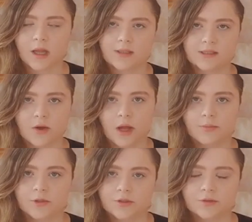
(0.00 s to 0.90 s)
So
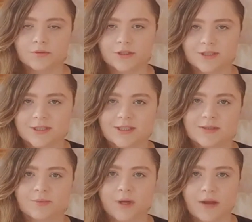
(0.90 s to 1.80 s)
Emory University is a
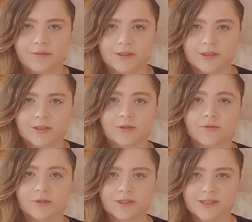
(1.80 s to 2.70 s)
private
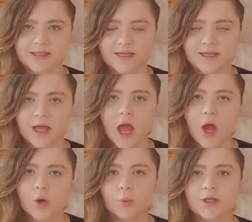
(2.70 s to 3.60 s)
university
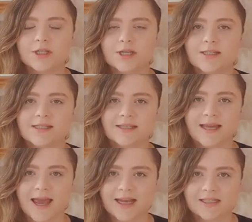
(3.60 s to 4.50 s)
which is
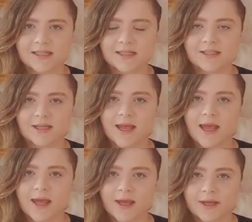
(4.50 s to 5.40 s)
located
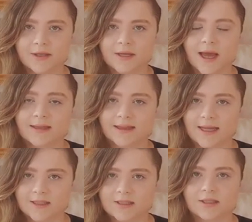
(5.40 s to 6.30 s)
in
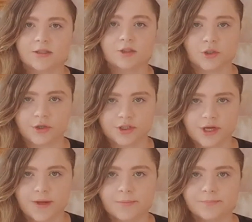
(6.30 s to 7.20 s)
Atlanta,
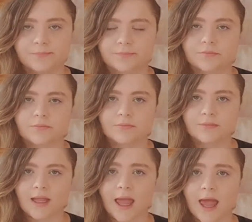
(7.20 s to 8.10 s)
Georgia,
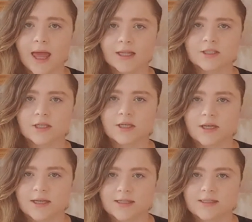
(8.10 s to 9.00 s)
and it
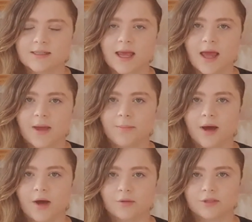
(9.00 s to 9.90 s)
is
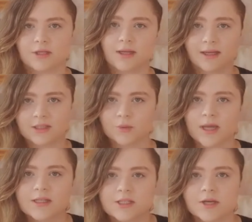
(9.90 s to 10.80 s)
about
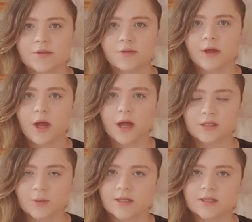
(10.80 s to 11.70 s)
20th,
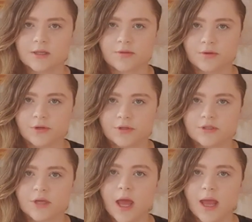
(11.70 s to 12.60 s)
23rd
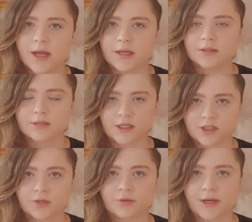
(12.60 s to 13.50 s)
in
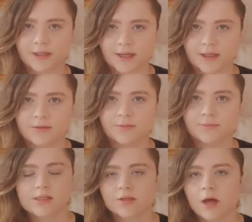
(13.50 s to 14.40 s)
national ranking.
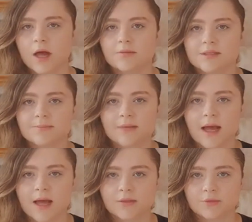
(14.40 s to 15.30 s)
So I was
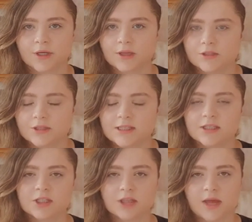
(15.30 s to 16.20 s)
applying regular
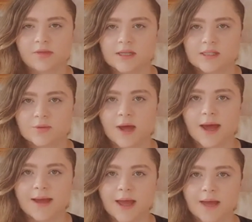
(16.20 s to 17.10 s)
decision, and that's
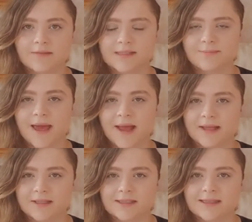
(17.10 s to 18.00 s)
why I
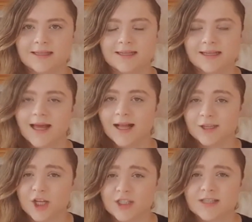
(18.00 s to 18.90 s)
spent
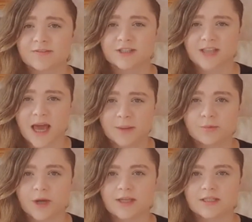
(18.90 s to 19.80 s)
lots of time
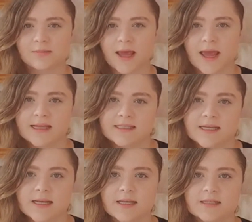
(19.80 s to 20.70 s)
writing my
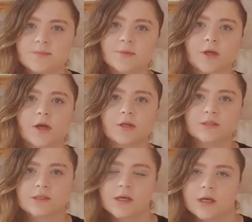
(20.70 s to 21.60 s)
essays,
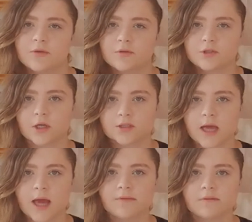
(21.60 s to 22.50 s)
because if you don't
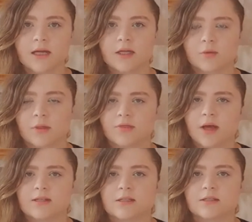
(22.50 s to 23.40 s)
have
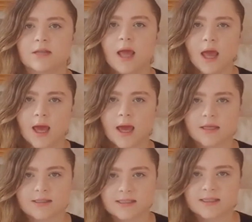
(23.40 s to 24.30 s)

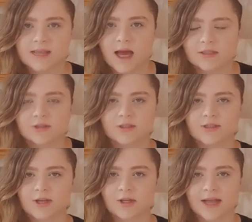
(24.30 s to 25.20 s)

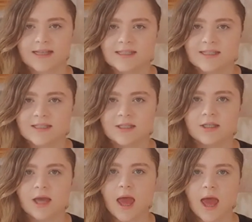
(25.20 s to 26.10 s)
1,600 on
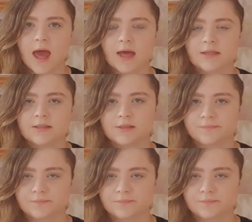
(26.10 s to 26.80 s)
SAT, and